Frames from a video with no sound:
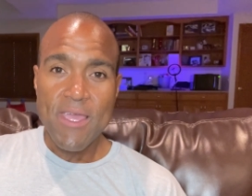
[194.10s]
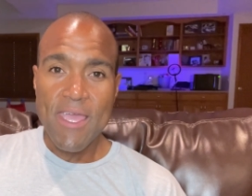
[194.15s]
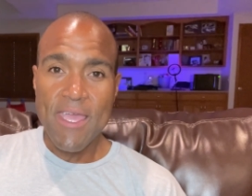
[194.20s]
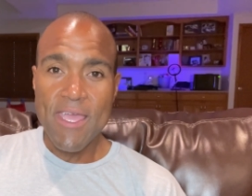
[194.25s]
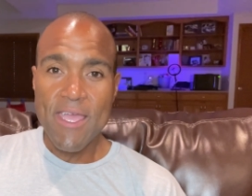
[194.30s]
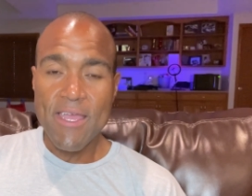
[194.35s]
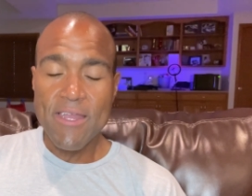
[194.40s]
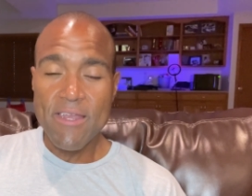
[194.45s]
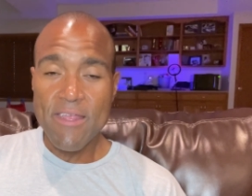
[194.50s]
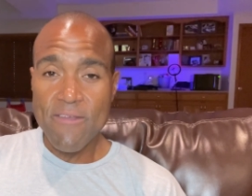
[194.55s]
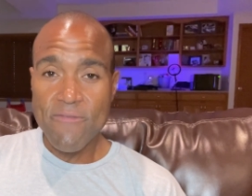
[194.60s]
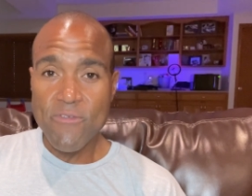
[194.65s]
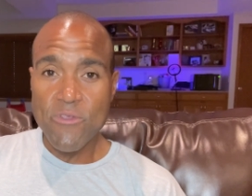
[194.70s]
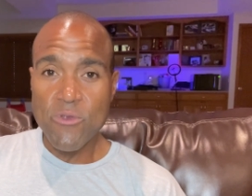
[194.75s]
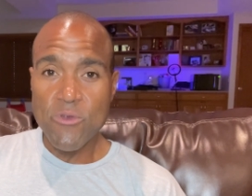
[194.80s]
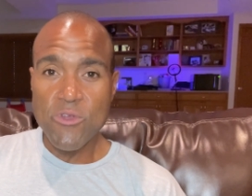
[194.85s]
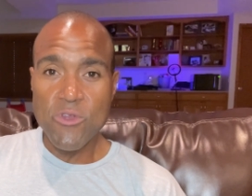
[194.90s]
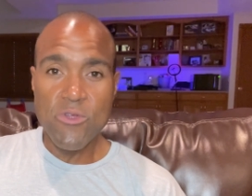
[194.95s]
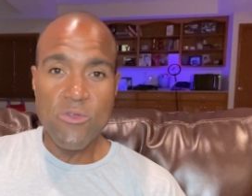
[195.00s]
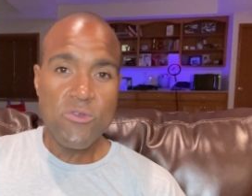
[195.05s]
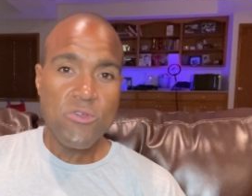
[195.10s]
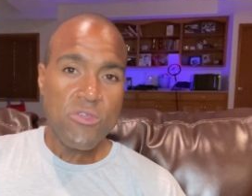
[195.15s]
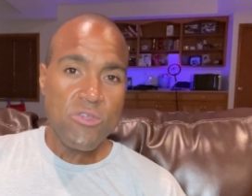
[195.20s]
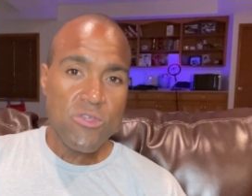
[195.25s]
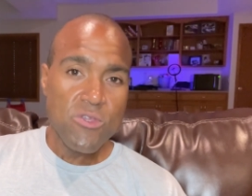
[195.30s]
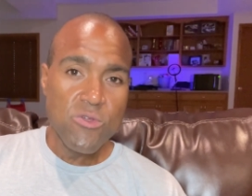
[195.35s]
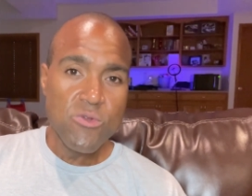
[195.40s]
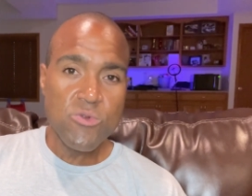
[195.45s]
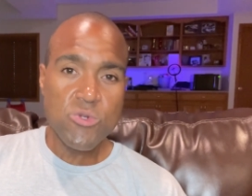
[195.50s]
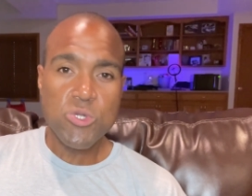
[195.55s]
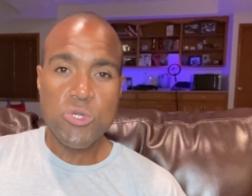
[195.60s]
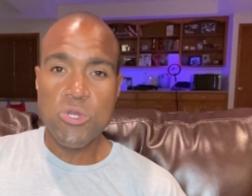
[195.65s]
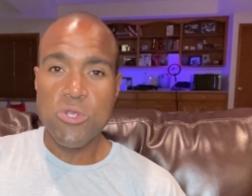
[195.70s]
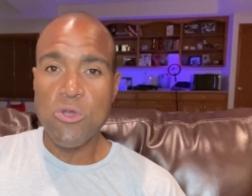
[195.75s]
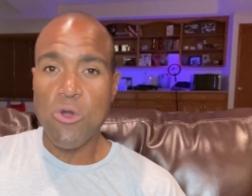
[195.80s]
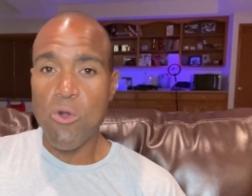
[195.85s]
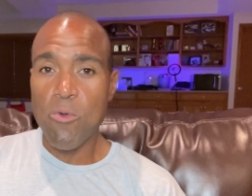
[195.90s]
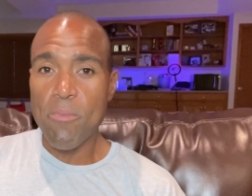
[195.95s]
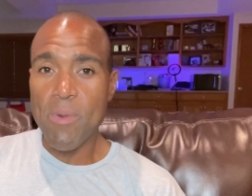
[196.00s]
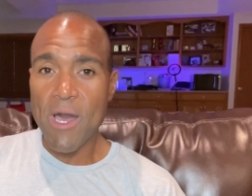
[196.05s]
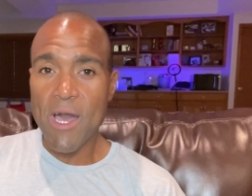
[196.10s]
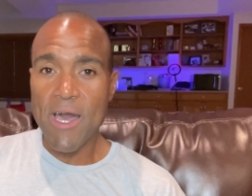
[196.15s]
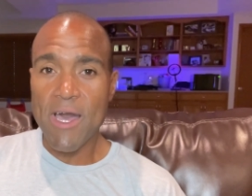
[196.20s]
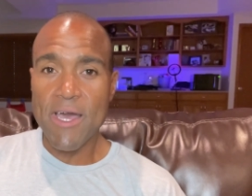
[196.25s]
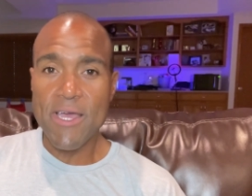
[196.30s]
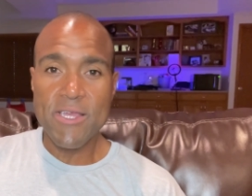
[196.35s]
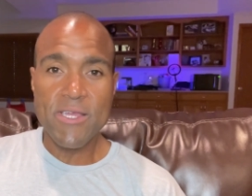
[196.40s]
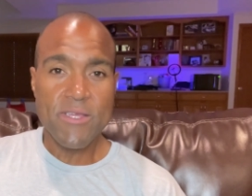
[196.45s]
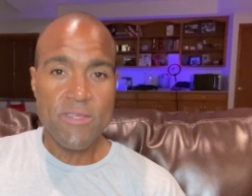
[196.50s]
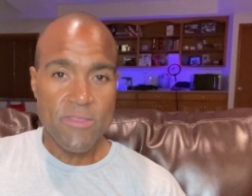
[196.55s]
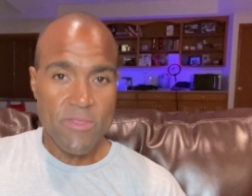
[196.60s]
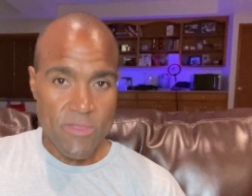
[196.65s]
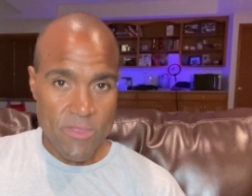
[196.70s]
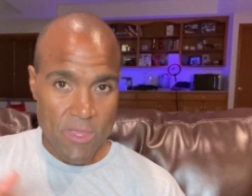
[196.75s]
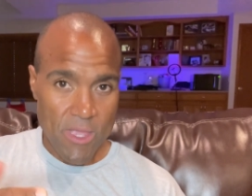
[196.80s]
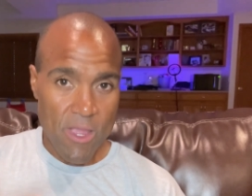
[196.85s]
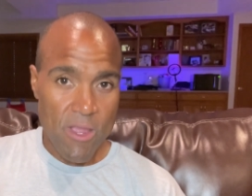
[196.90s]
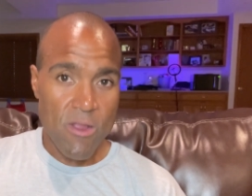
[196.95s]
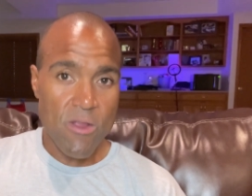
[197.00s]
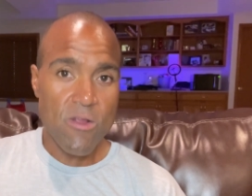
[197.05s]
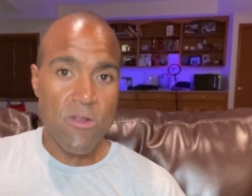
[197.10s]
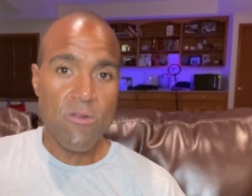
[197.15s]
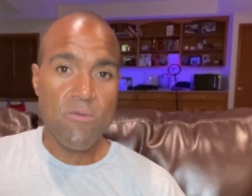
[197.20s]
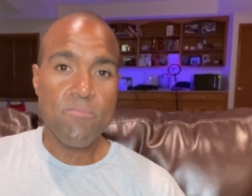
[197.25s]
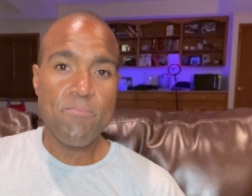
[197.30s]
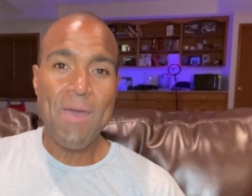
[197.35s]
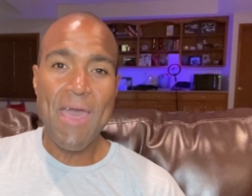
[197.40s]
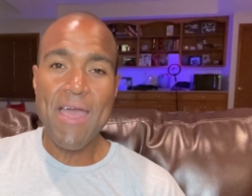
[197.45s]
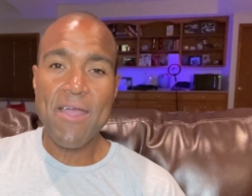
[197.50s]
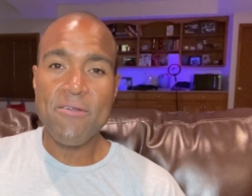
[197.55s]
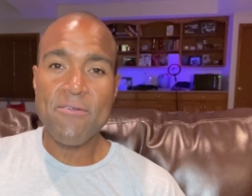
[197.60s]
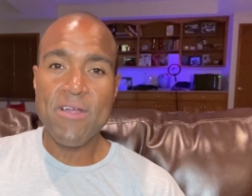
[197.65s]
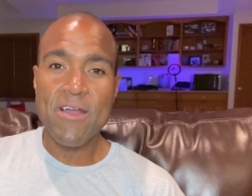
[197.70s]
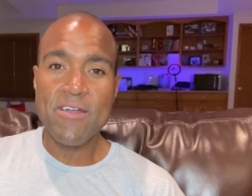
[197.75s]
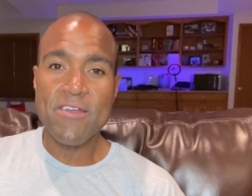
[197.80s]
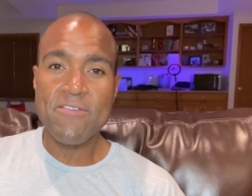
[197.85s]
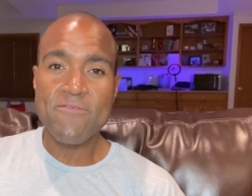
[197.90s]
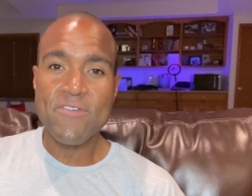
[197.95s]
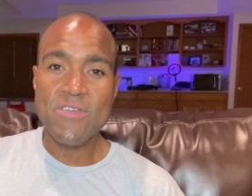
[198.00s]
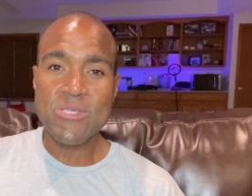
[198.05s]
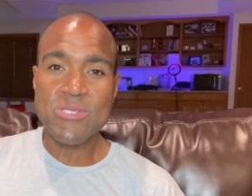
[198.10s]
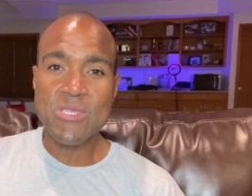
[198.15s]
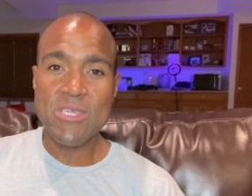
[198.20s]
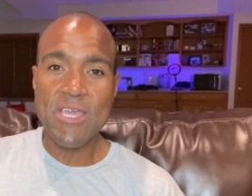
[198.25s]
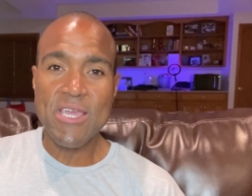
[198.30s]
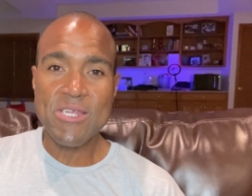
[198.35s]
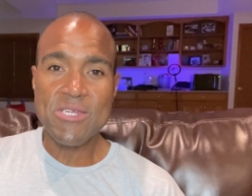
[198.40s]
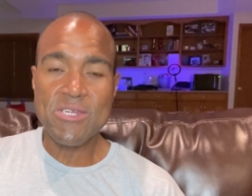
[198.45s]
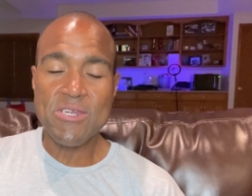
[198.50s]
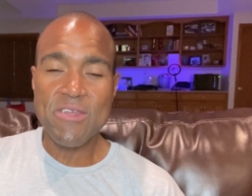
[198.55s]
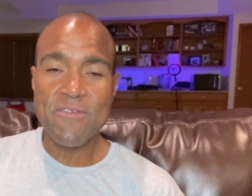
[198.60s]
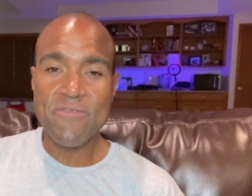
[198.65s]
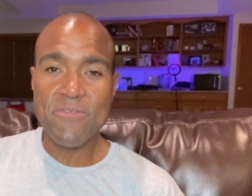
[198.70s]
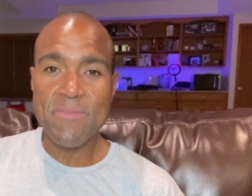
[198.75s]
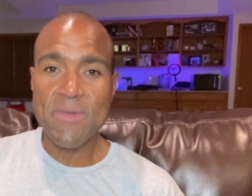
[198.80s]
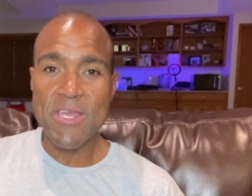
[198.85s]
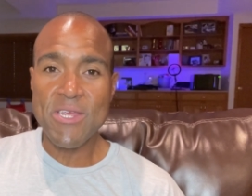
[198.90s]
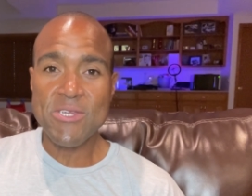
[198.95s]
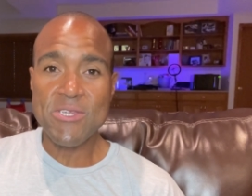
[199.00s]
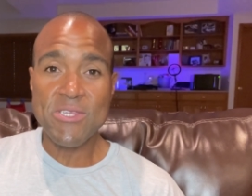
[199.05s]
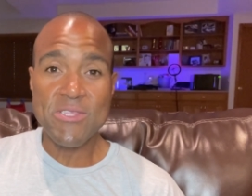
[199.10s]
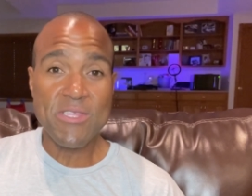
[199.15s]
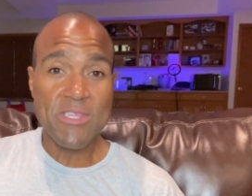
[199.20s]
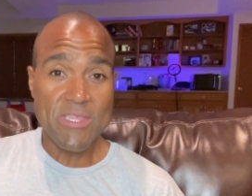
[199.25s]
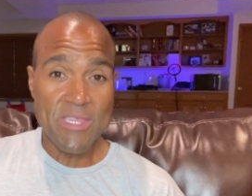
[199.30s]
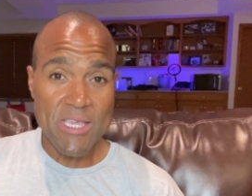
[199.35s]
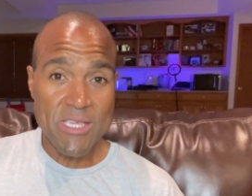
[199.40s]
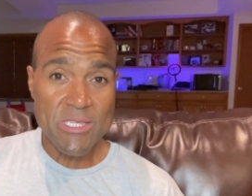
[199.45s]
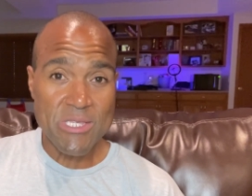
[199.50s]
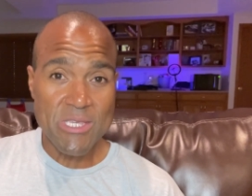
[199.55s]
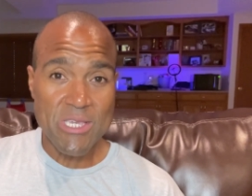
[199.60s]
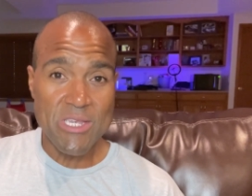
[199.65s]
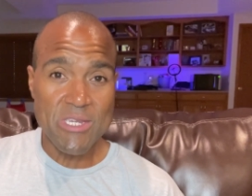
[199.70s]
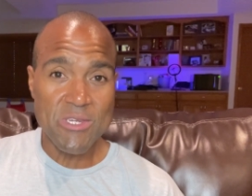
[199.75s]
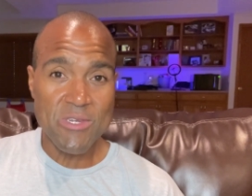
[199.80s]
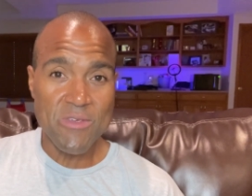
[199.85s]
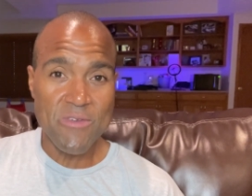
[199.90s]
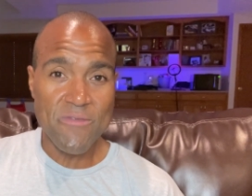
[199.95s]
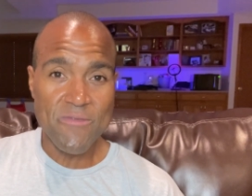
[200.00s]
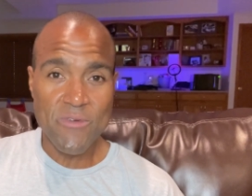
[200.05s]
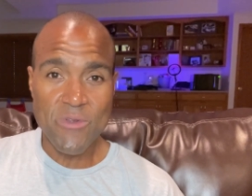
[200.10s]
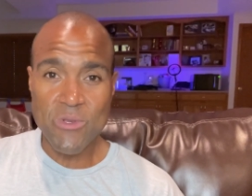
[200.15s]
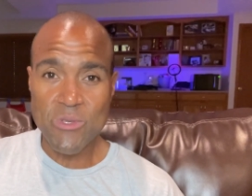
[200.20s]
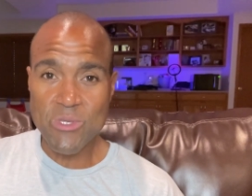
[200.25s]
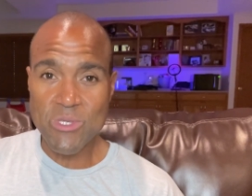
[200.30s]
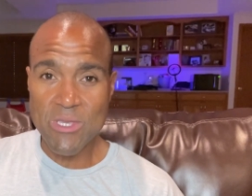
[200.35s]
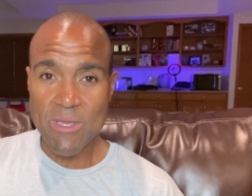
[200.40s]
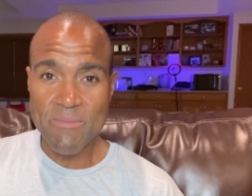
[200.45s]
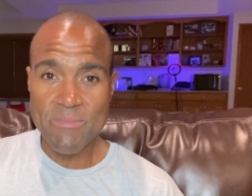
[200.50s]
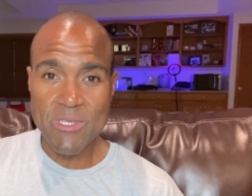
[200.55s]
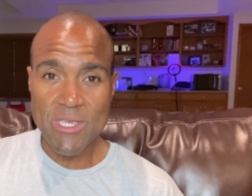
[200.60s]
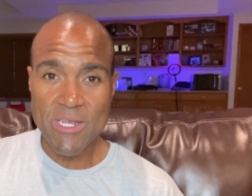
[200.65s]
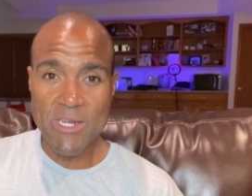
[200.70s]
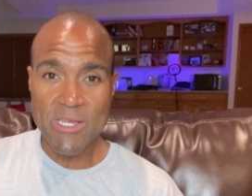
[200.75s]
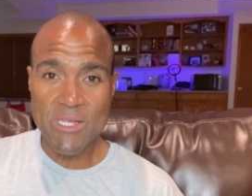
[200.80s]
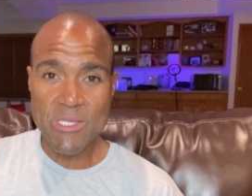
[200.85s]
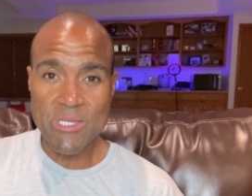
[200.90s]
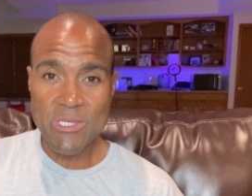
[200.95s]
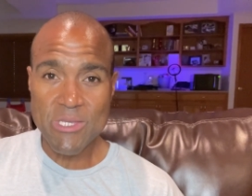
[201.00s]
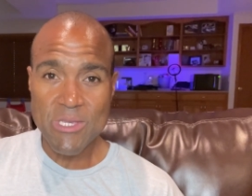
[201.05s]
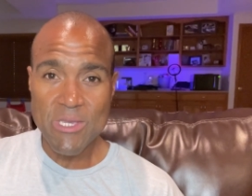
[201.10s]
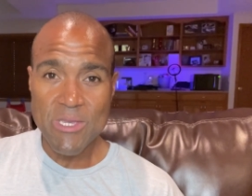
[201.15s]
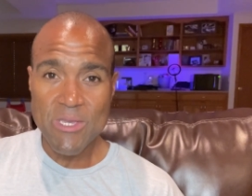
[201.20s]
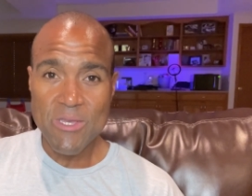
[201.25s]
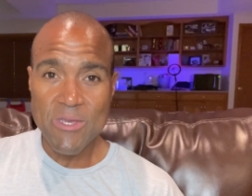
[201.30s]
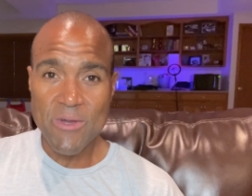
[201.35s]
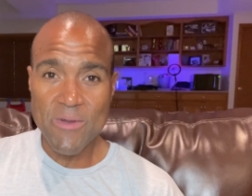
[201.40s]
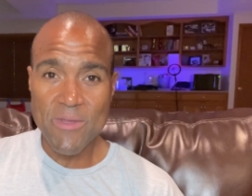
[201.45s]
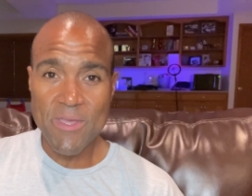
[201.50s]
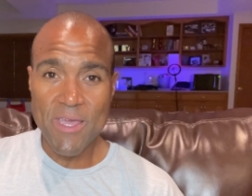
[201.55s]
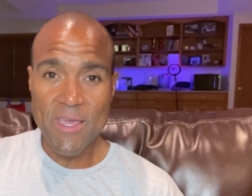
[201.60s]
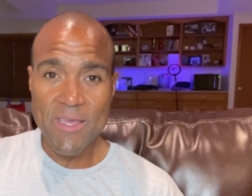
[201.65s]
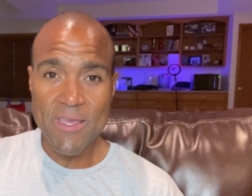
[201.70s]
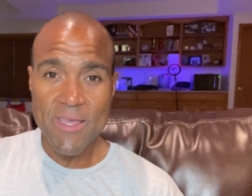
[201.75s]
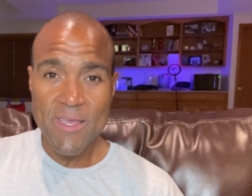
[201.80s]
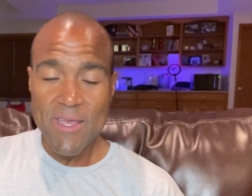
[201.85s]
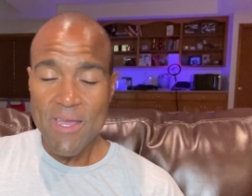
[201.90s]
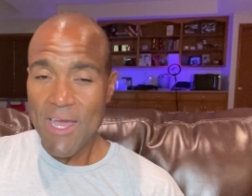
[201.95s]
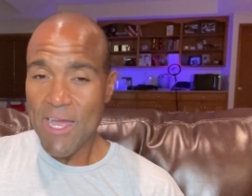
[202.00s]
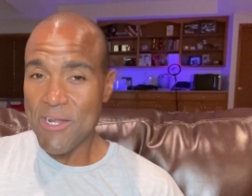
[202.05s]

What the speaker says: And if you do, do you go by their background investigation information that they send you for some tenants? Okay.